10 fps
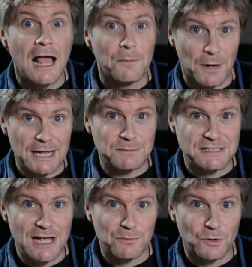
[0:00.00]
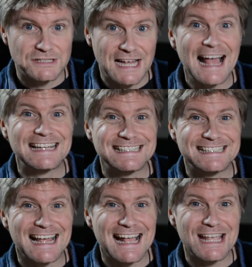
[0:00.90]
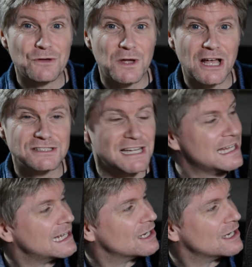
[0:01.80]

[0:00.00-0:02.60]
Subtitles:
My name is Ken Boyter, and today we are taking